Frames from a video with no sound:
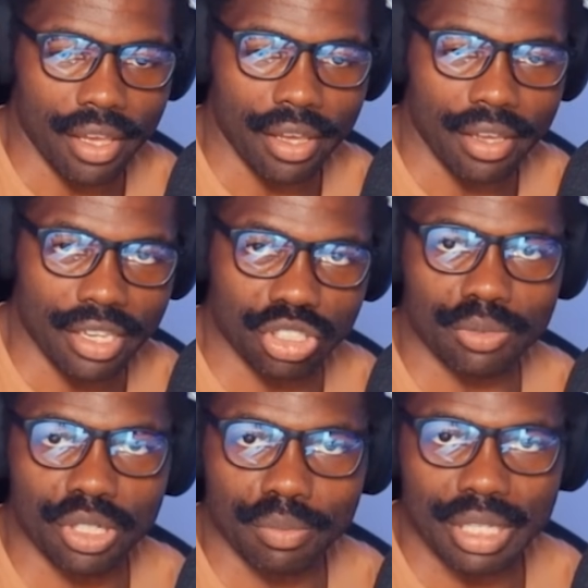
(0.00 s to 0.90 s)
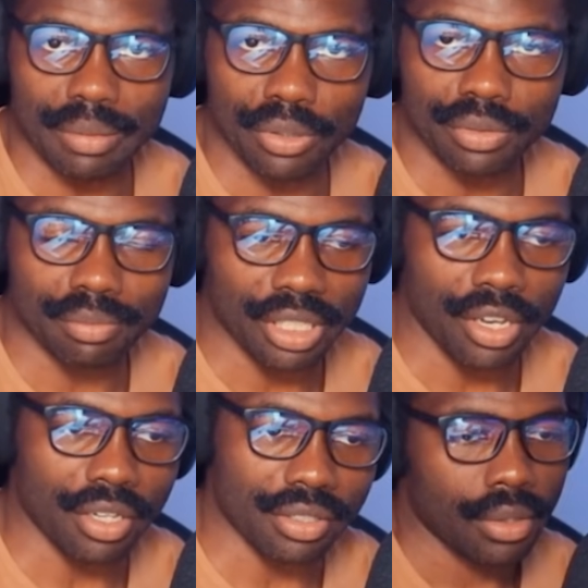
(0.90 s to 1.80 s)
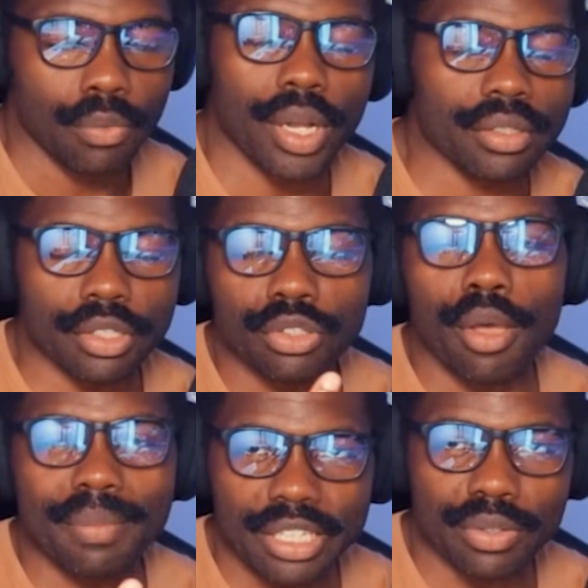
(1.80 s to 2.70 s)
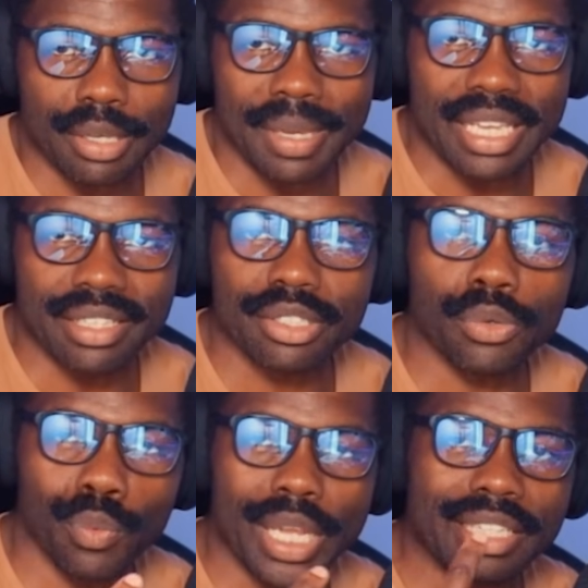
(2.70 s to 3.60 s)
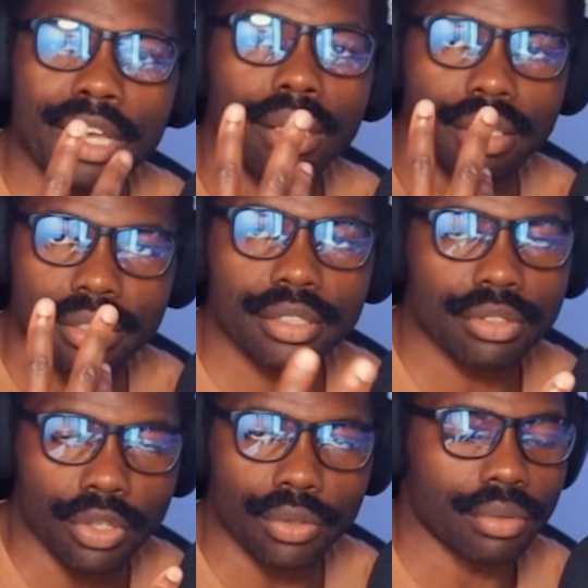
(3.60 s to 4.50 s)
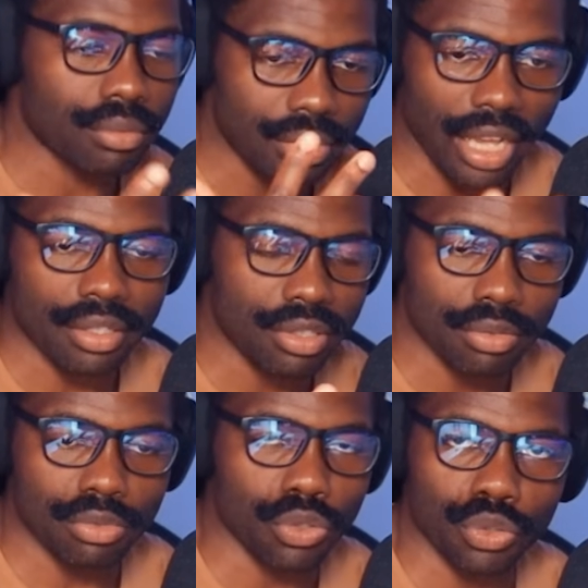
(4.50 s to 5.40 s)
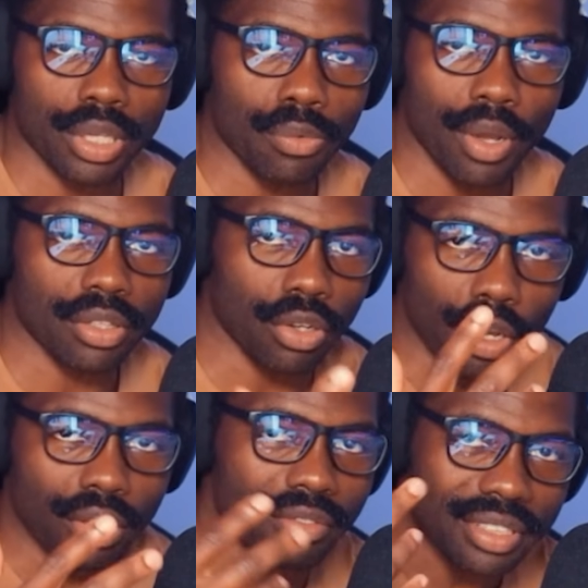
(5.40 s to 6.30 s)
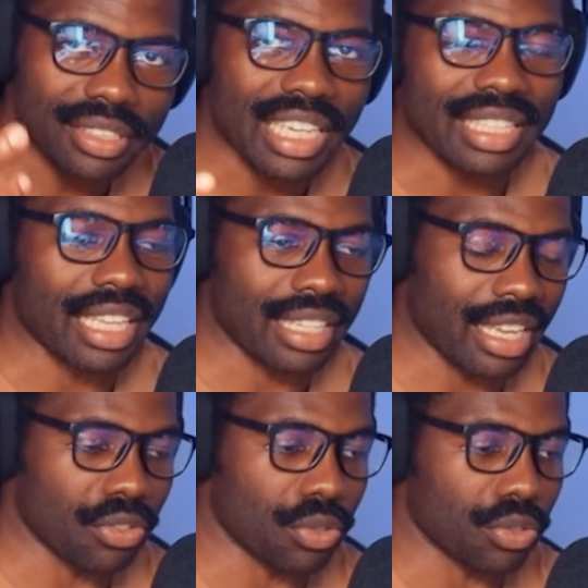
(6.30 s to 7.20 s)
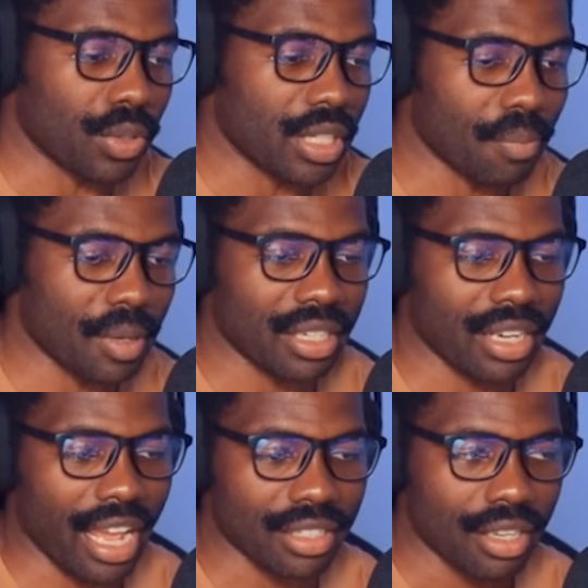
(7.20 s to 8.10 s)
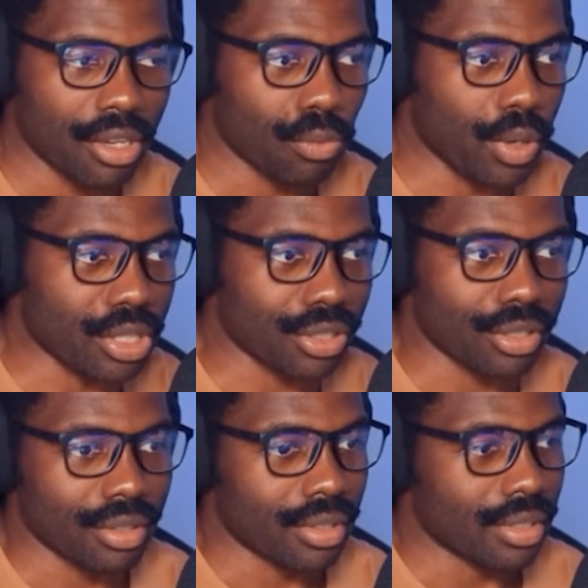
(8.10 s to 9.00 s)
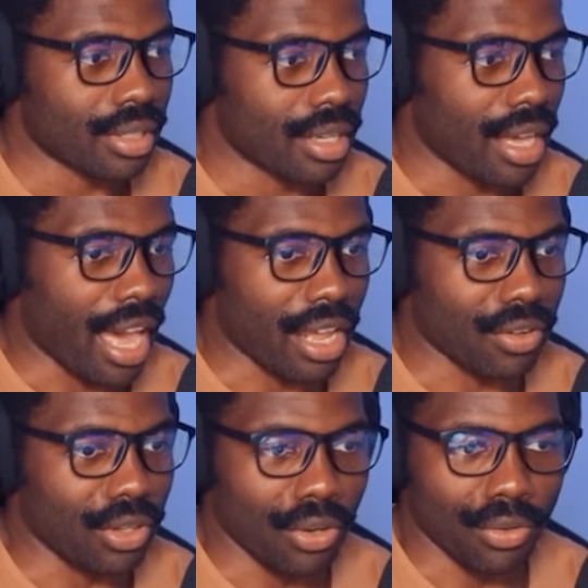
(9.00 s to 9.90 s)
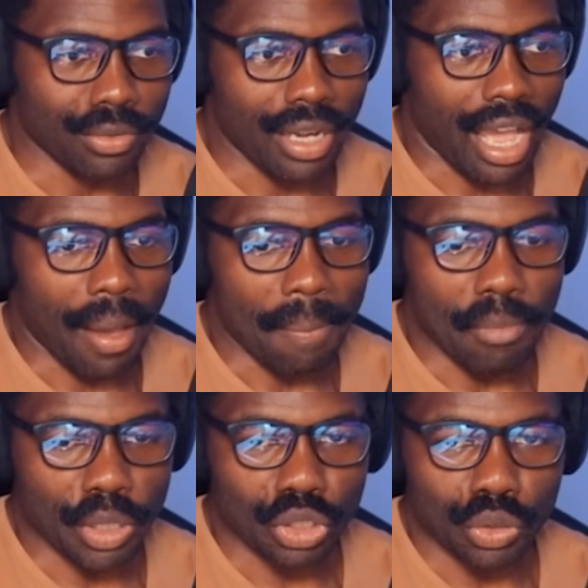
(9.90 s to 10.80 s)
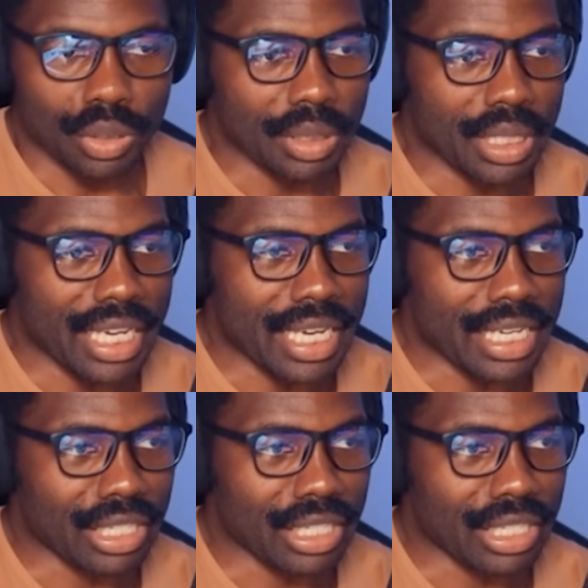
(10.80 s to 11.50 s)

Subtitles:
Egyptian people, because, well, the term literally means wheat colored, so that's usually what the color of skin that they're usually depicted as, which I don't know how much you need